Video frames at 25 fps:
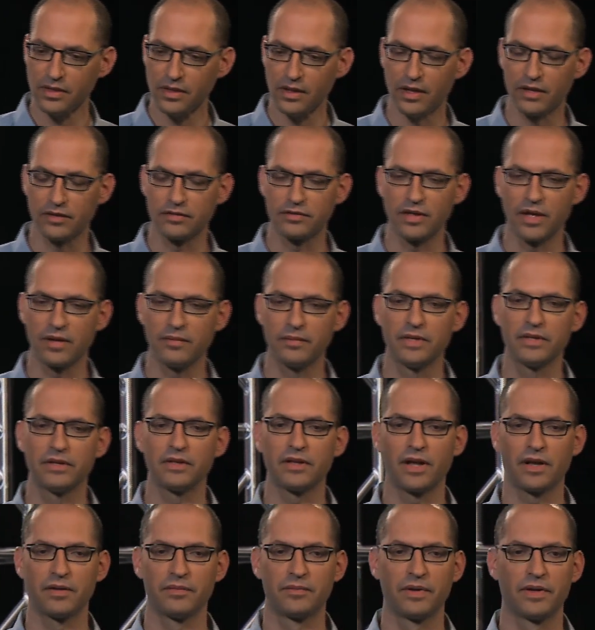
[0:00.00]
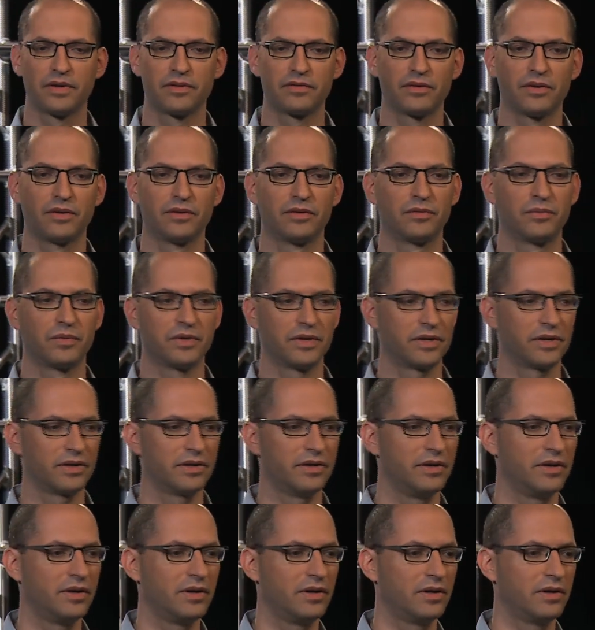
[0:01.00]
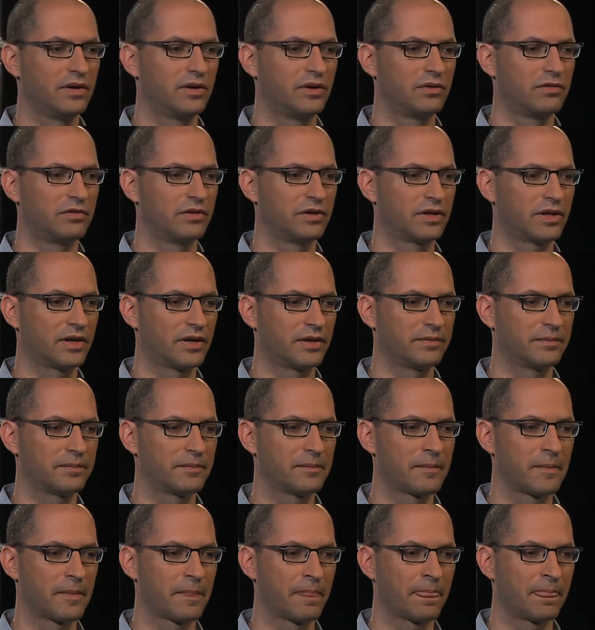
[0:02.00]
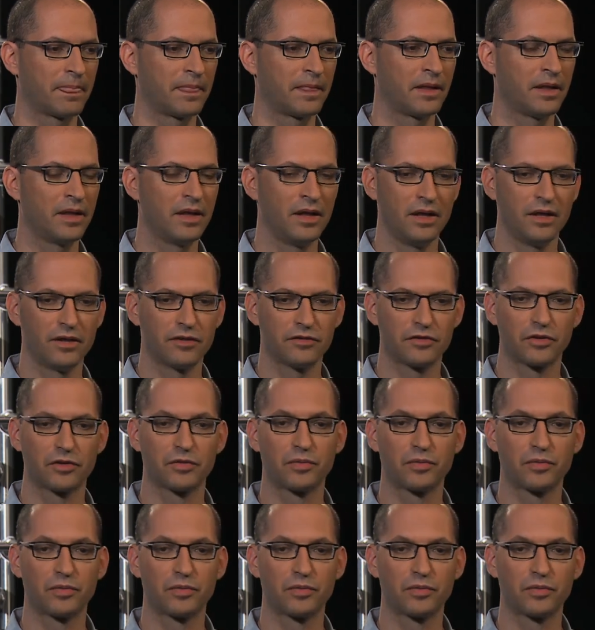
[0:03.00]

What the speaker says: examine tie breaks on Twitter over time. So